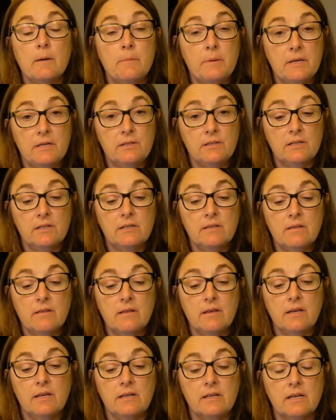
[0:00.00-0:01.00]
opinion,
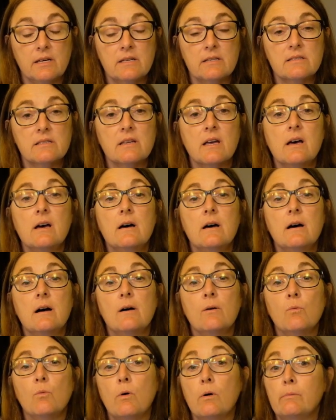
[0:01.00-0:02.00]
it does.
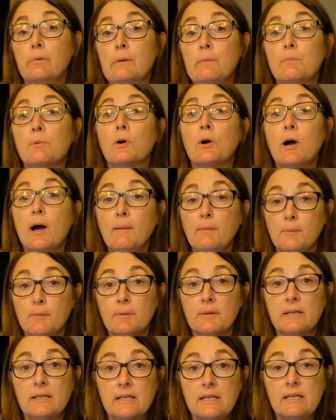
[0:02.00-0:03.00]
What we
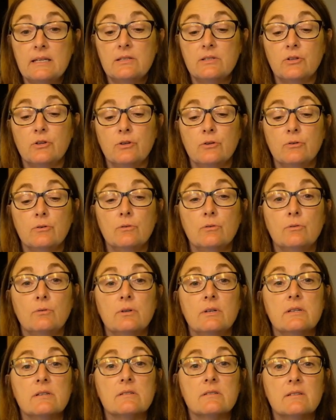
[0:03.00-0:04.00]
probably need to
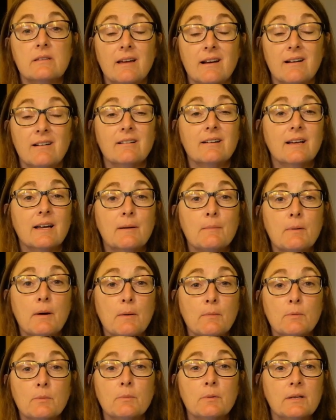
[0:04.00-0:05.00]
do is Garrett and I
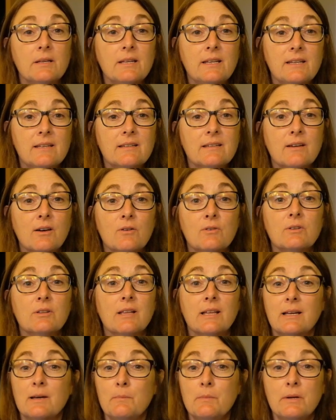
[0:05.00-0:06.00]
probably need to go to
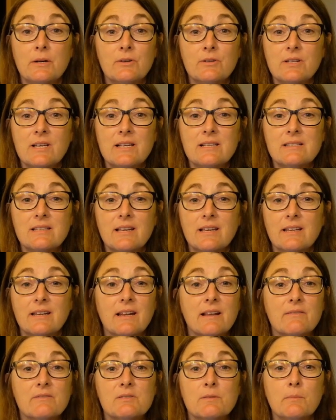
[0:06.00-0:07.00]
like a beer tasting and
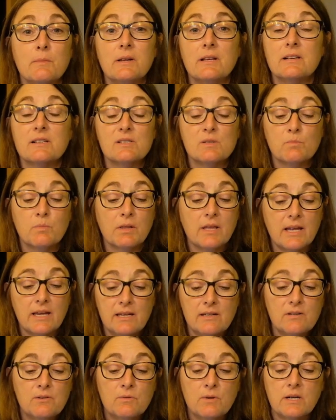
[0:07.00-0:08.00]
have somebody
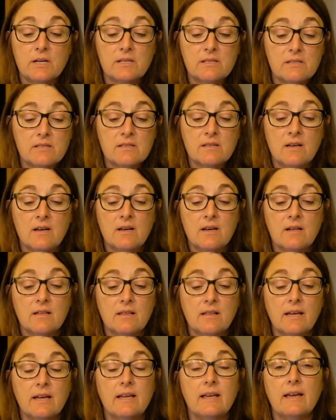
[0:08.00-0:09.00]
explain to us
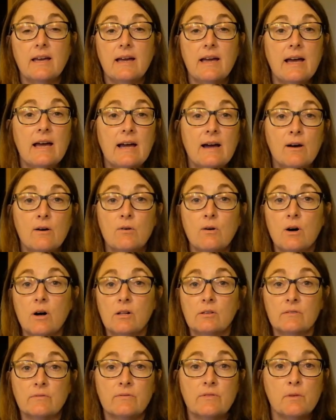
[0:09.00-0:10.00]
like how
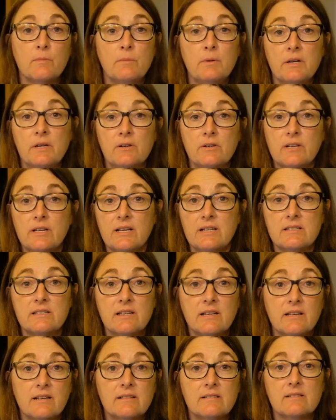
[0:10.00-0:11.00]
all of the beer
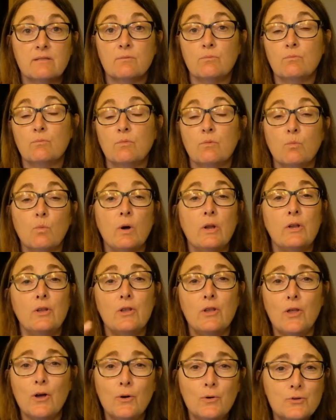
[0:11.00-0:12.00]
tastings and what
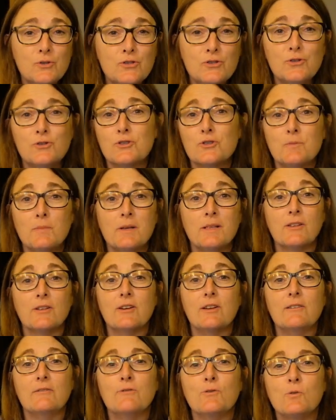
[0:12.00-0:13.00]
notes you should be
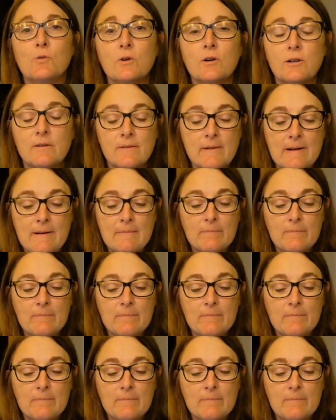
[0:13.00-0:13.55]
looking for.